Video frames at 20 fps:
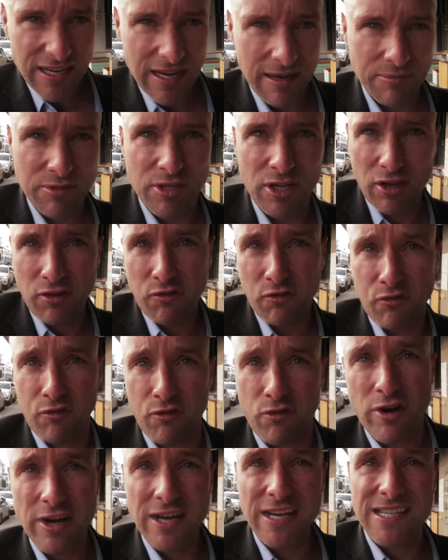absolutely
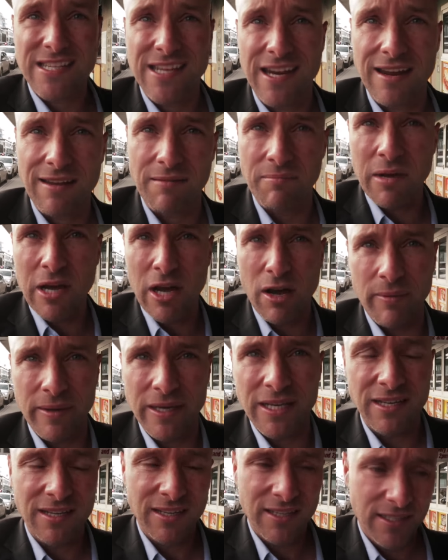freezing in
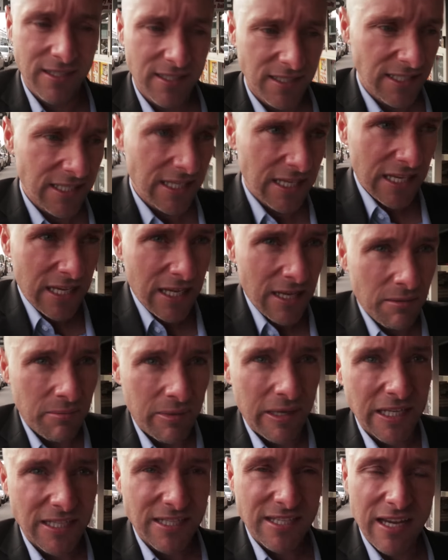Melbourne,
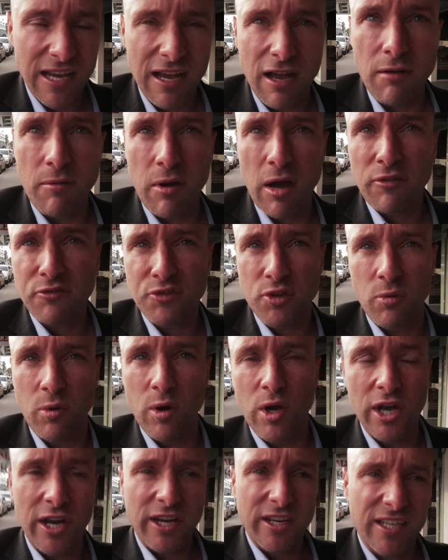but uh, I'm off to
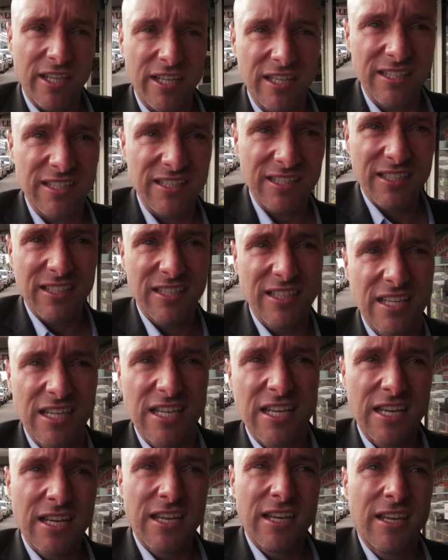work.
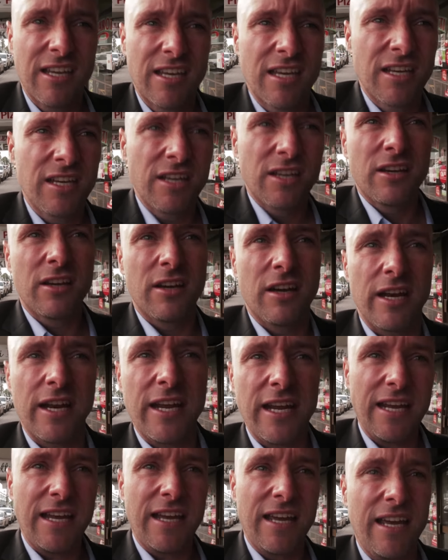Got
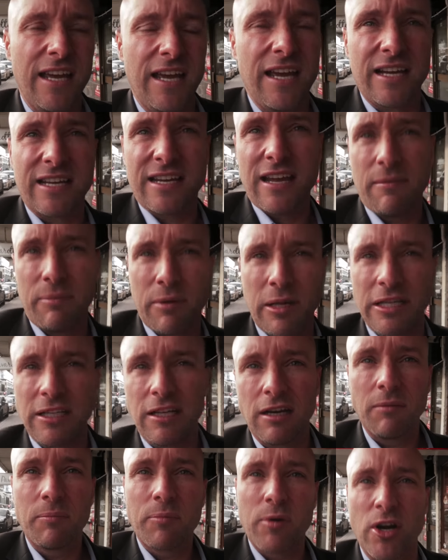a, uh, a couple of
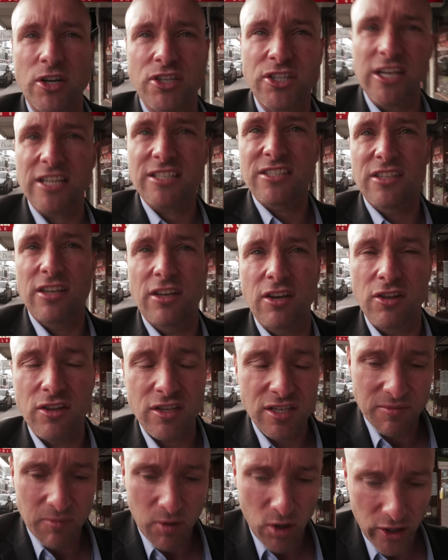little projects to do
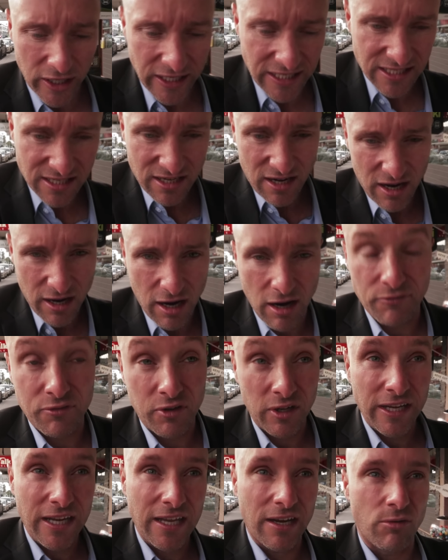this morning, so
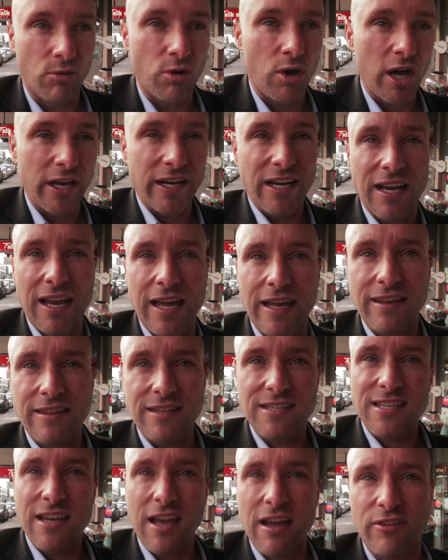hopefully get a ride in later
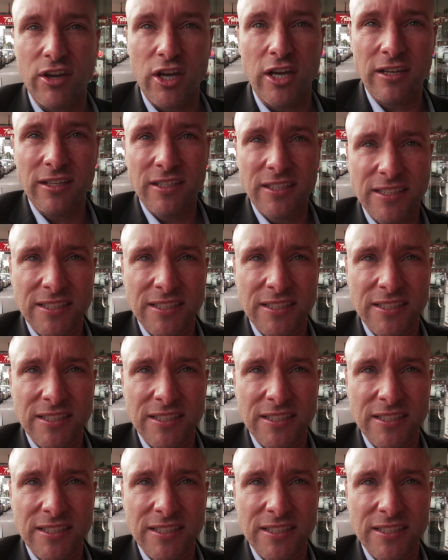this Arvo.